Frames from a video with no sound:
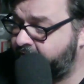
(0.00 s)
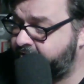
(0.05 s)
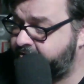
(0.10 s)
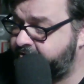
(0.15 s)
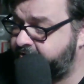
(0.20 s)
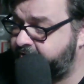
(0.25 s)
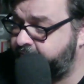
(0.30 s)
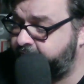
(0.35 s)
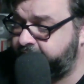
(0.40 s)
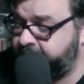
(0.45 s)

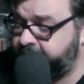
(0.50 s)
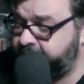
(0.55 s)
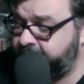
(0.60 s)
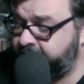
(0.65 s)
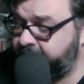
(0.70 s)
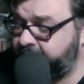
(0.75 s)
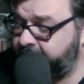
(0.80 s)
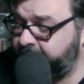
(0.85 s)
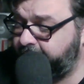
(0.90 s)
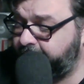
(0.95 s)
see me
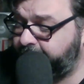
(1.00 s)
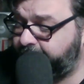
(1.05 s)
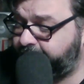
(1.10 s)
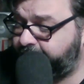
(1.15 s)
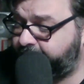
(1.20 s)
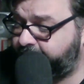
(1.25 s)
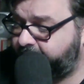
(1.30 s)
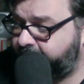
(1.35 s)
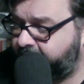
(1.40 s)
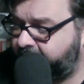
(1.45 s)
again.
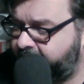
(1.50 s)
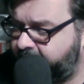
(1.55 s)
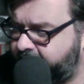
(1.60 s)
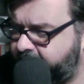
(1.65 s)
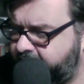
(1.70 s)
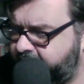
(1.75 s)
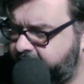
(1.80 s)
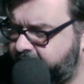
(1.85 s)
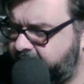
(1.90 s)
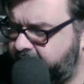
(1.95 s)

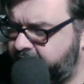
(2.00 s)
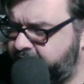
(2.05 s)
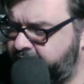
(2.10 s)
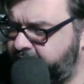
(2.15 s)
She